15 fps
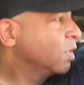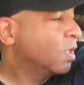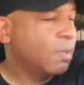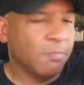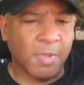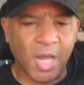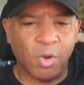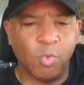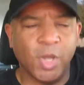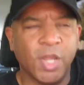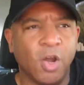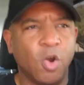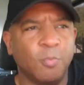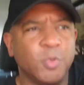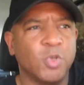By the way,
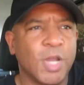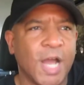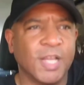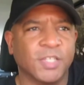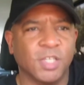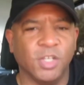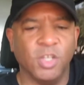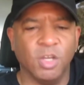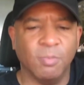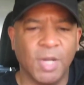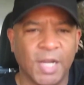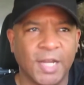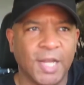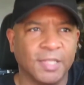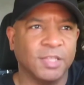I hope you guys can hear me.
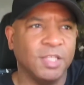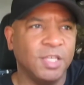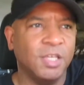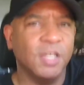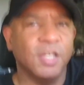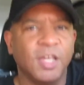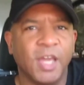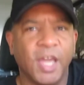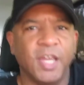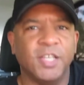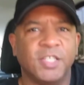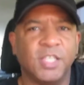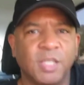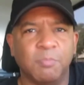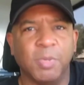I got the
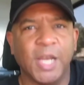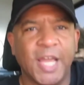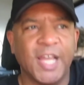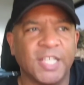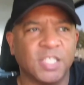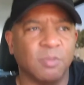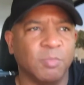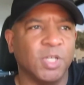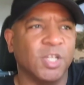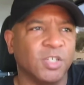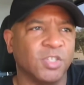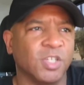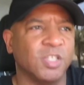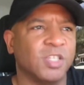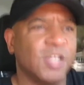AC blasting
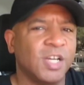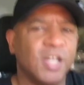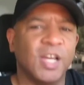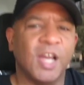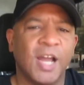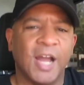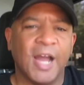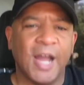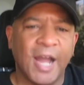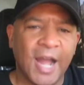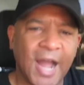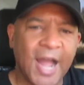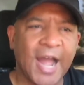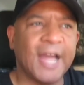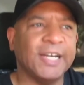because it's
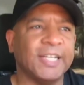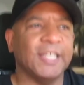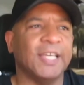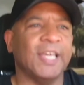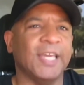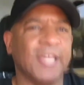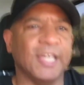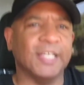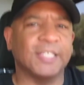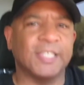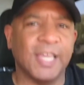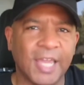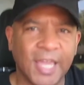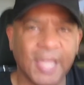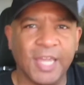hot as
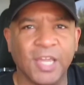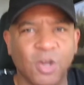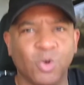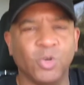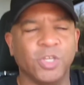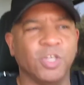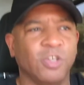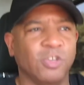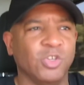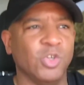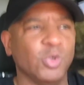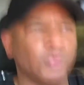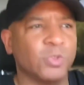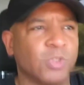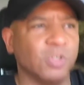hell here in
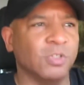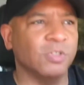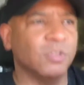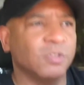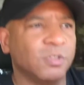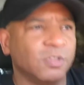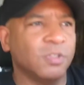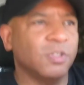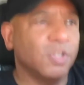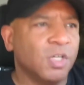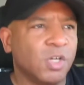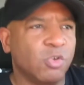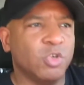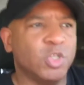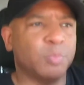
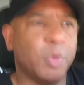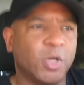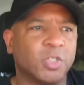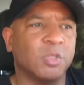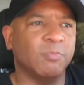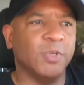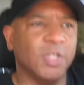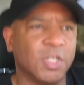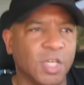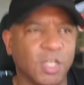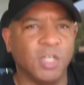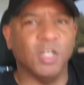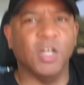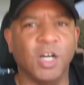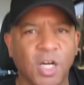Houston. We're supposed to be
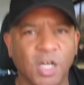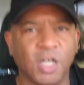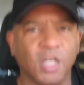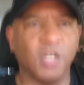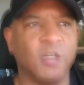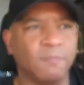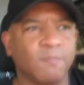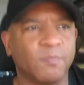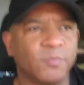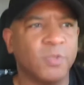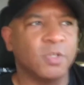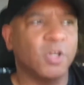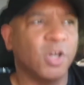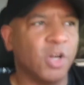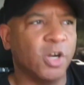getting a
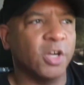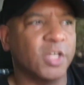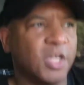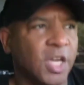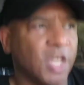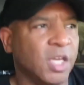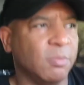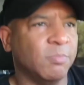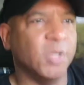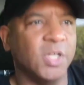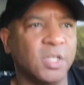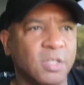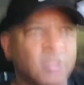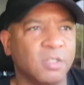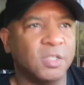hurricane,
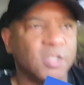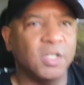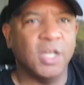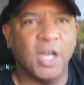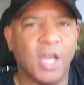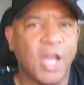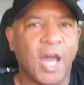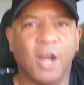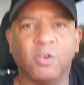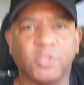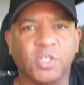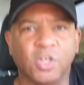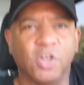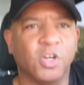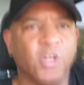but I don't
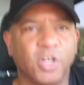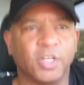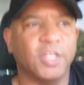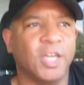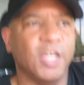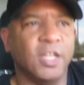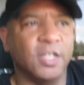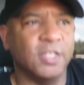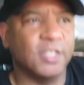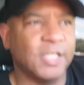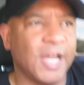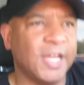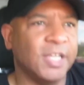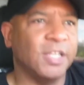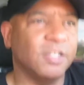see a hurricane in
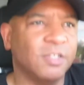sight.